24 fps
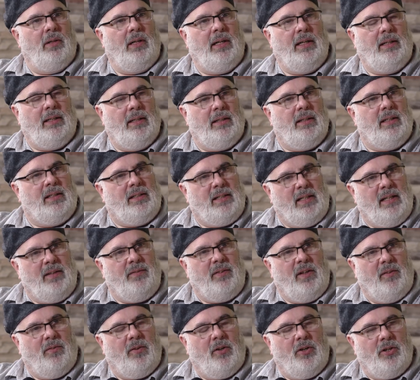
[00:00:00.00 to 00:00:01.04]
He did the
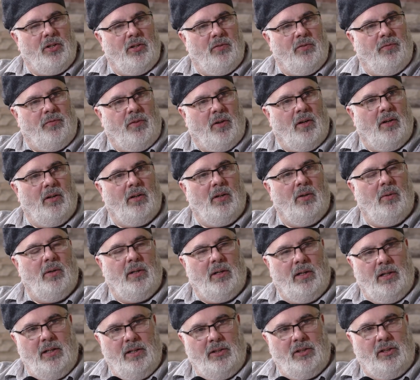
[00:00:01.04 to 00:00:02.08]
TV version of Fargo, and
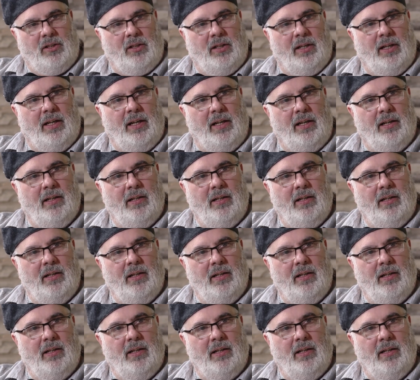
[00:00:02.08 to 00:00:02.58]
initially...